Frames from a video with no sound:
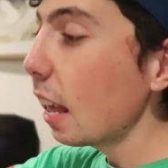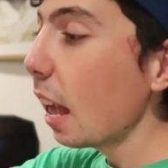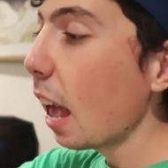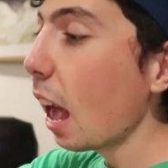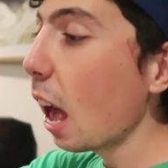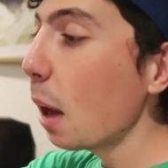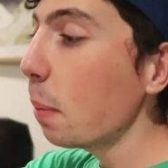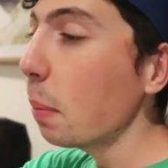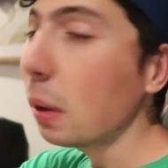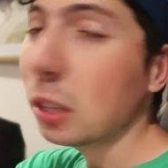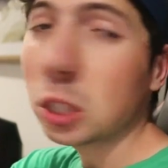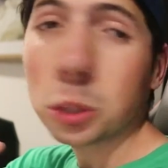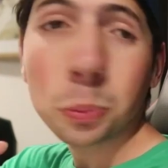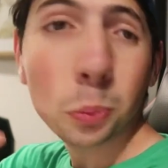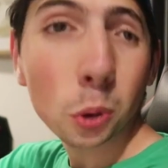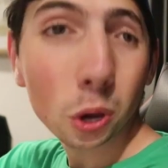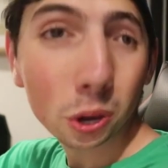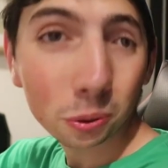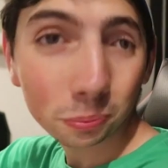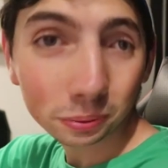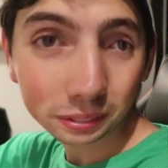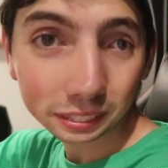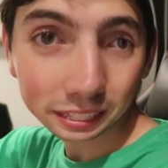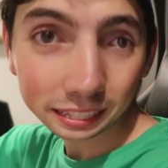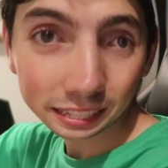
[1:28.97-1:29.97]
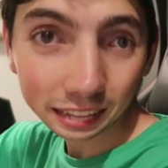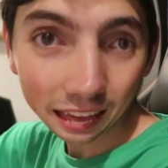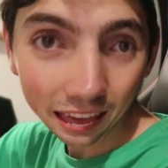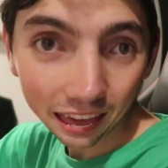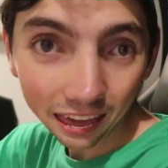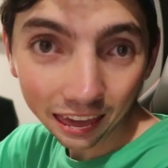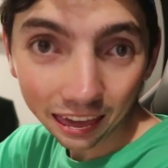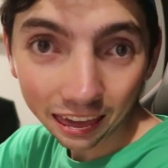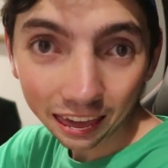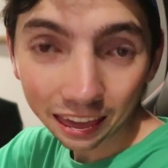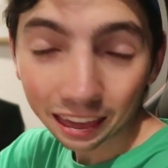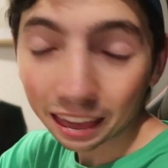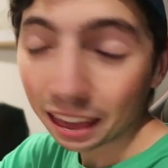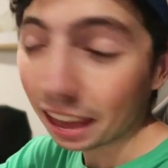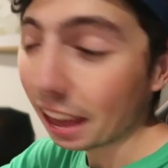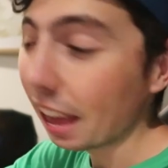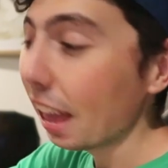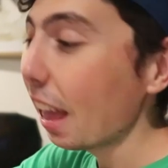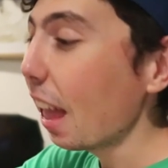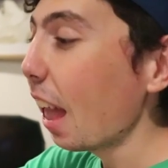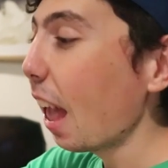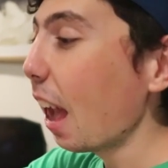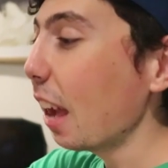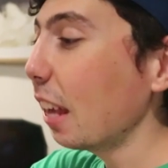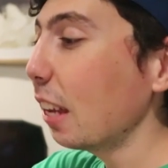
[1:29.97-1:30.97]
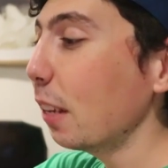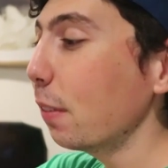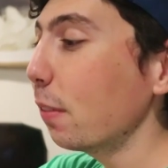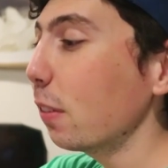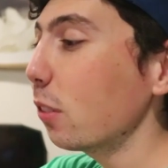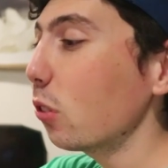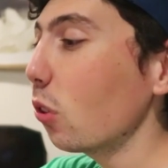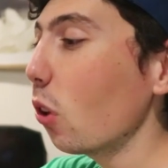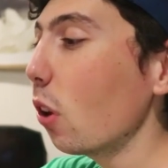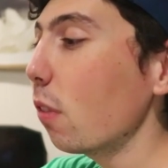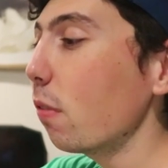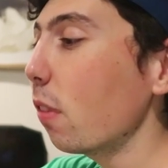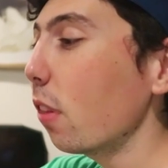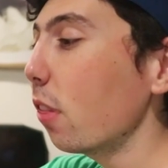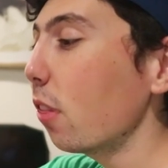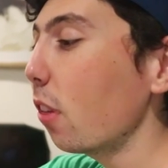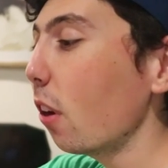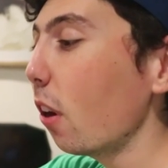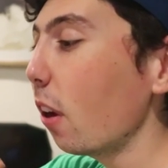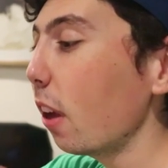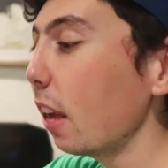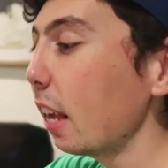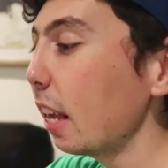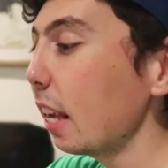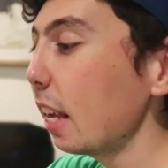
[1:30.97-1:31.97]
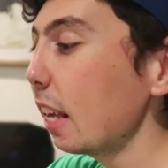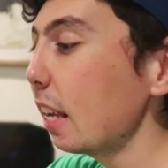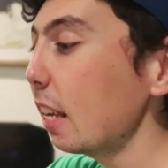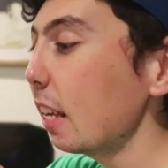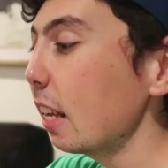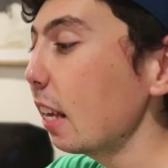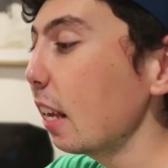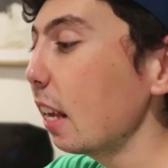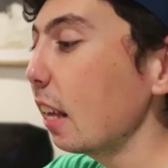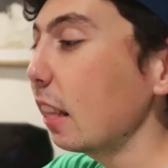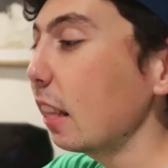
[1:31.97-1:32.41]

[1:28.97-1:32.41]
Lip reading: how much poop is in the air, and if it's over 30,